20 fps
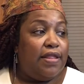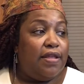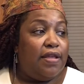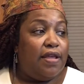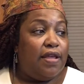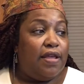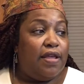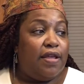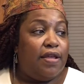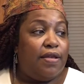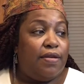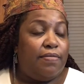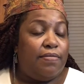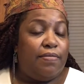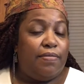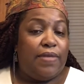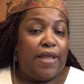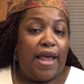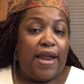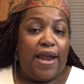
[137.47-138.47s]

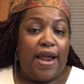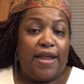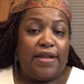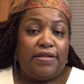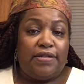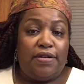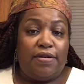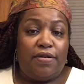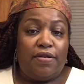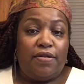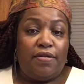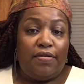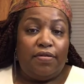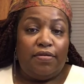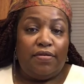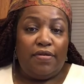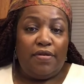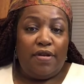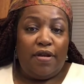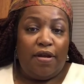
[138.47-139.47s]
that has a
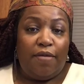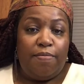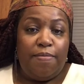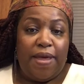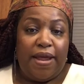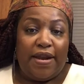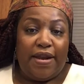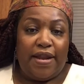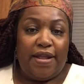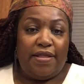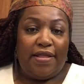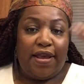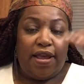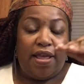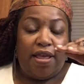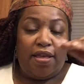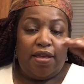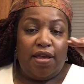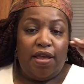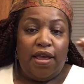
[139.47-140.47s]
bendy
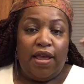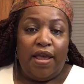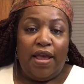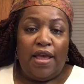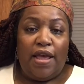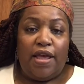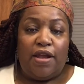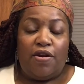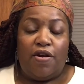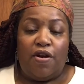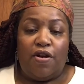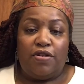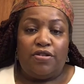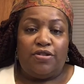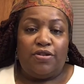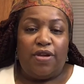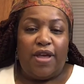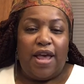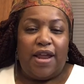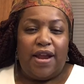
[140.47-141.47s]
thing, and I
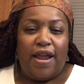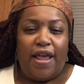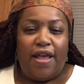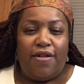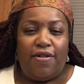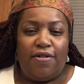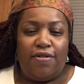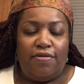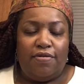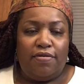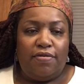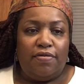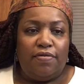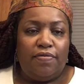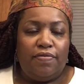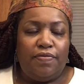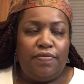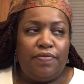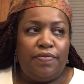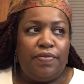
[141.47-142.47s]
also got a
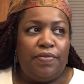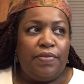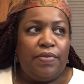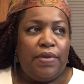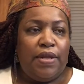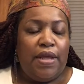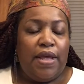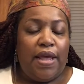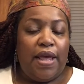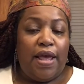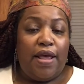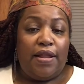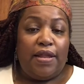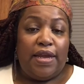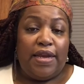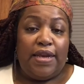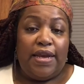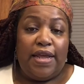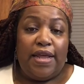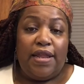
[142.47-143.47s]

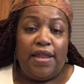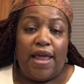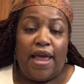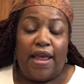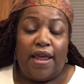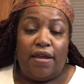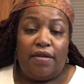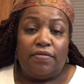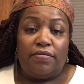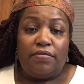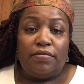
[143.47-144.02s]
LED light.